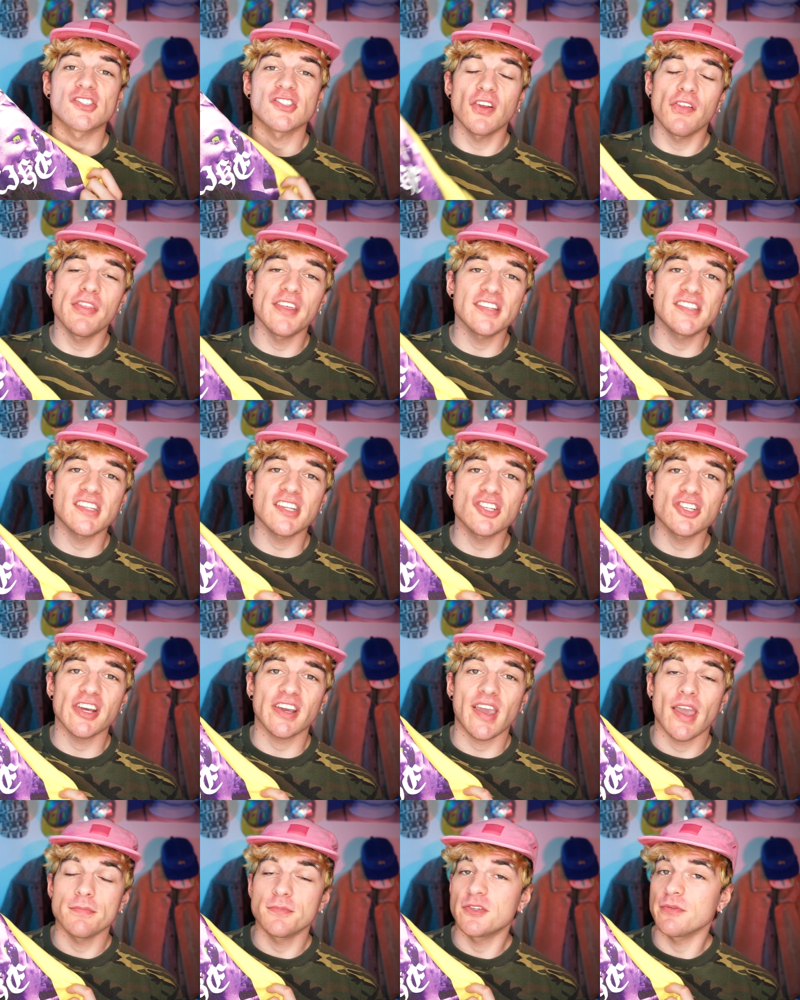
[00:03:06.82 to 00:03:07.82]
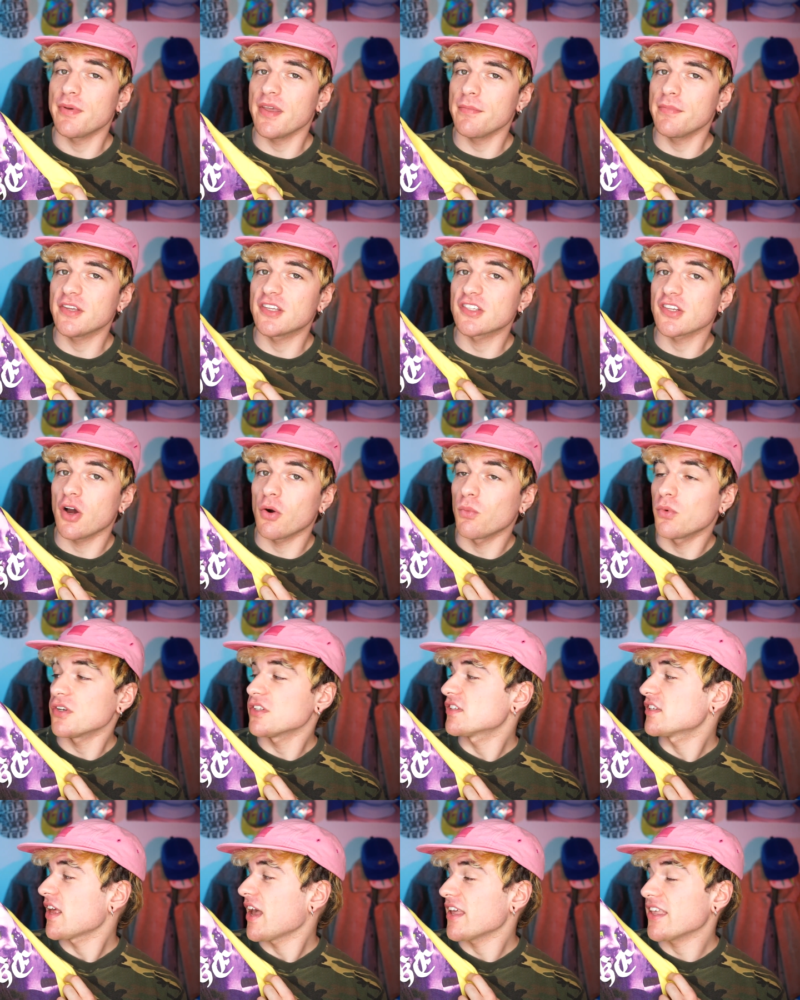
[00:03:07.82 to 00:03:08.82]
So this t-shirt came to be because I
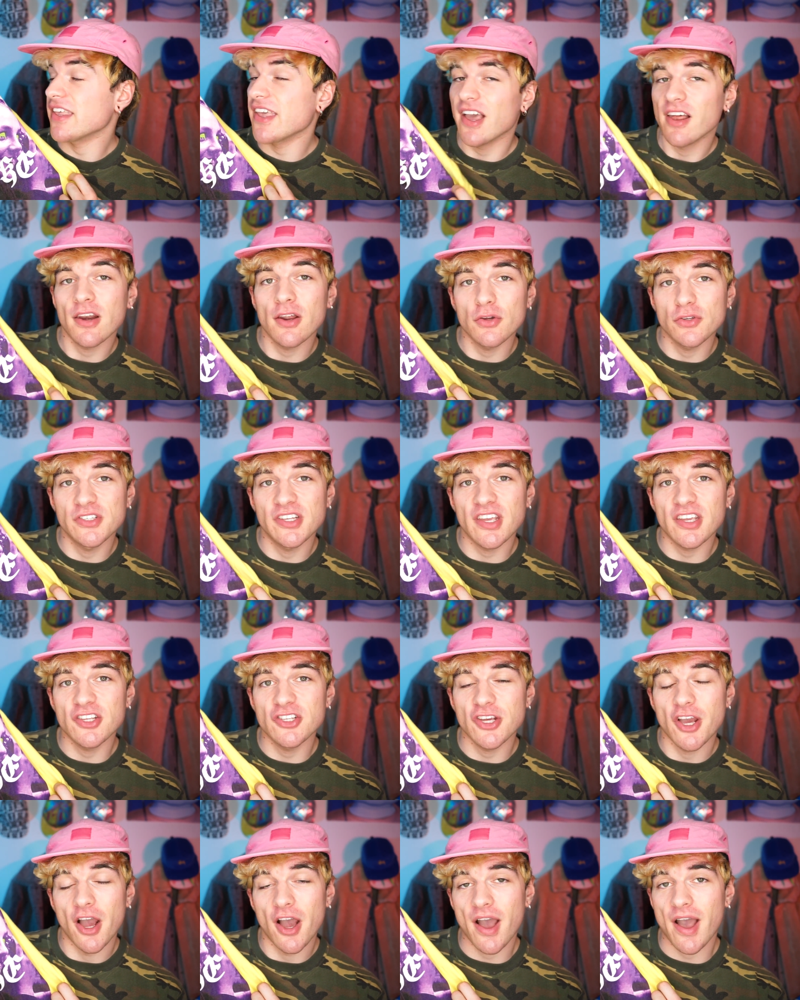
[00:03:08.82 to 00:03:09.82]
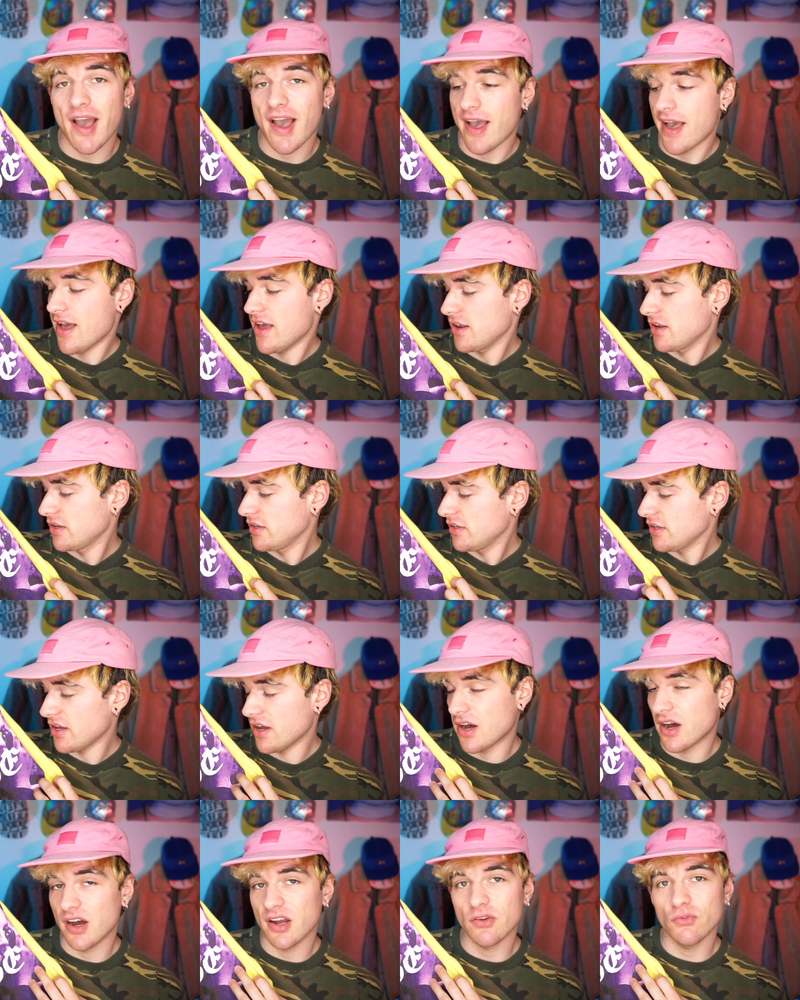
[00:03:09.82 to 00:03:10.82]
wanted a yellow t-shirt and
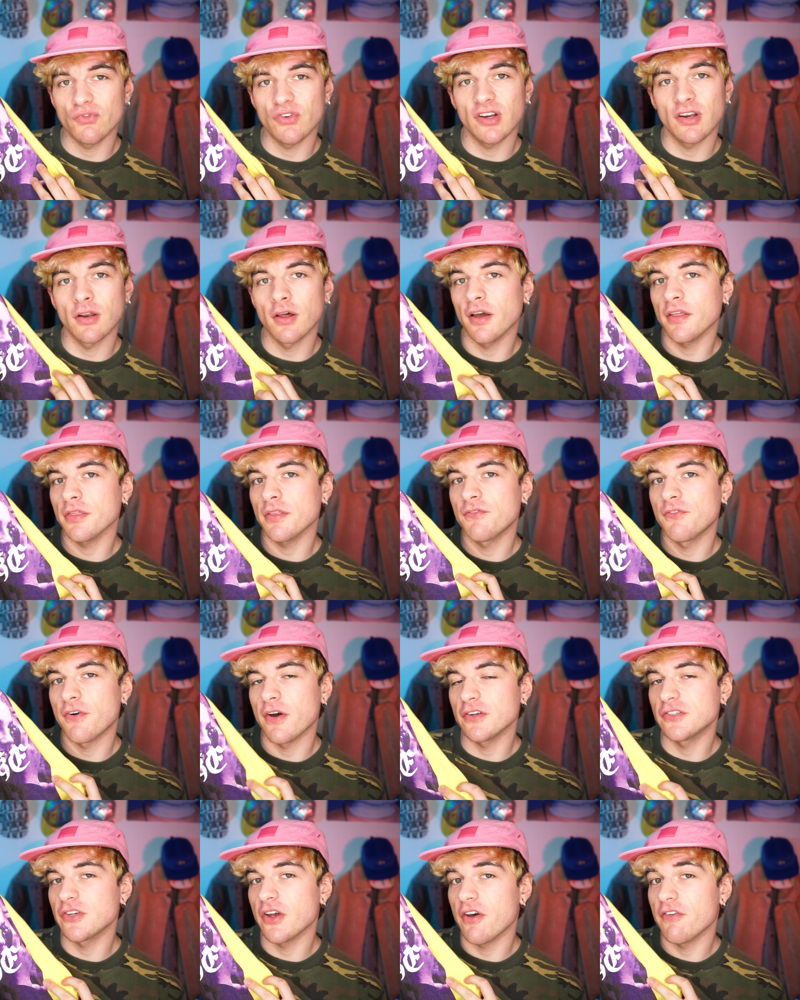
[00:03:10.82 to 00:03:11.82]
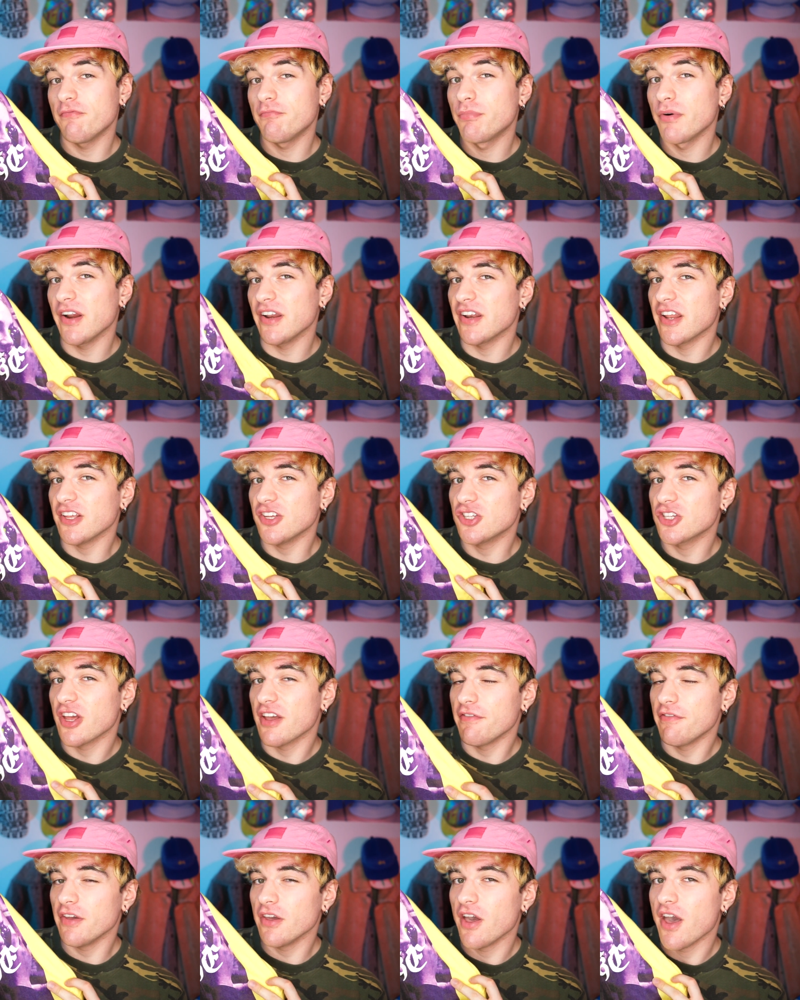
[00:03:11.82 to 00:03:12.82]
I really liked the photo of Britney
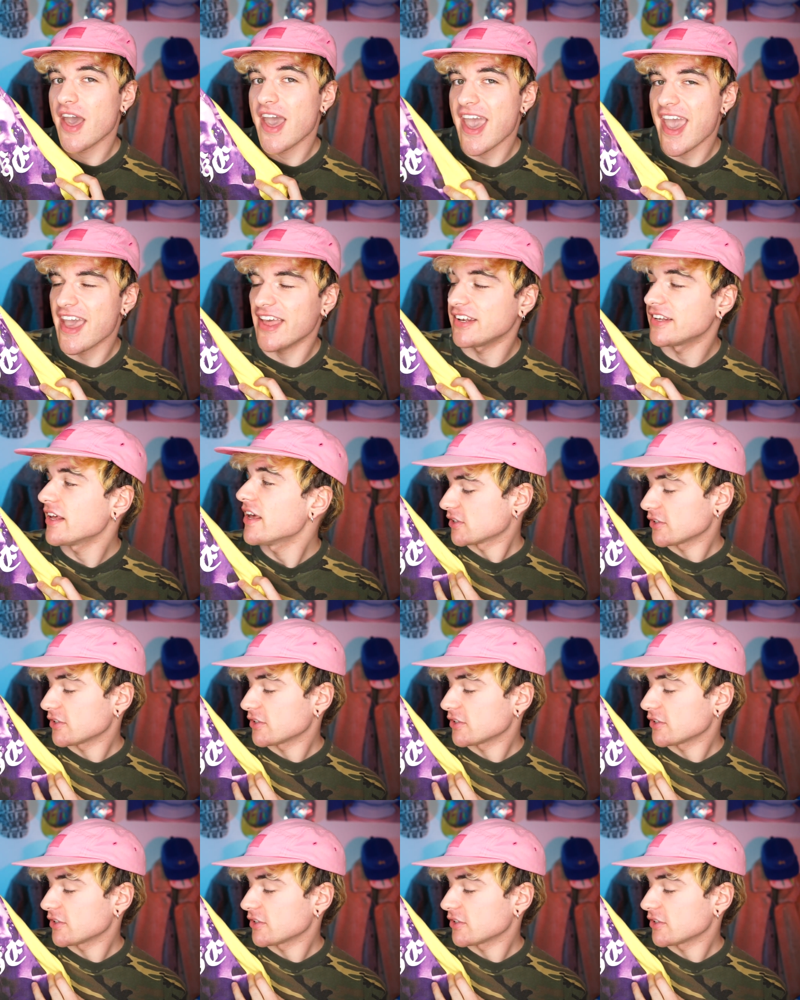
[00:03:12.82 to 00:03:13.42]
shaving her head.